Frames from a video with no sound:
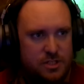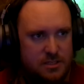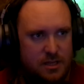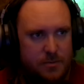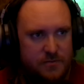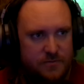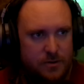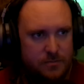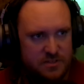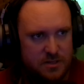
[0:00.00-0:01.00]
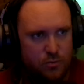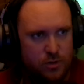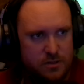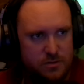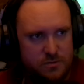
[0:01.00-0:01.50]
Just coming from
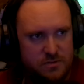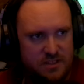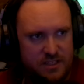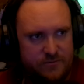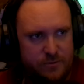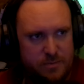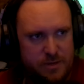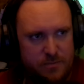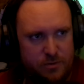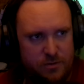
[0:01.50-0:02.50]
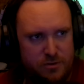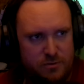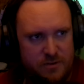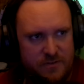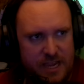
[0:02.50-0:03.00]
someone who's lived with people
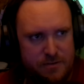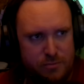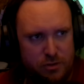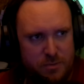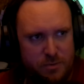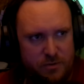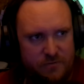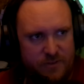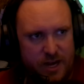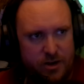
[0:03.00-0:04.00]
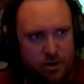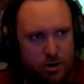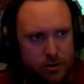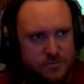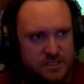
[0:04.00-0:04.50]
who have had multiple
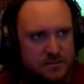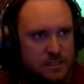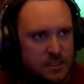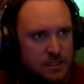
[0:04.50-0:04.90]
firearms and